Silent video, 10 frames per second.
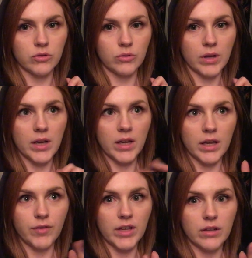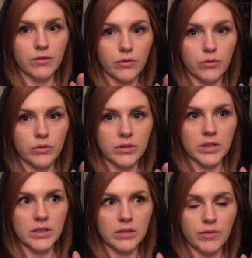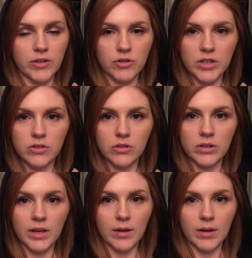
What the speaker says: So if either of those is of interest to you,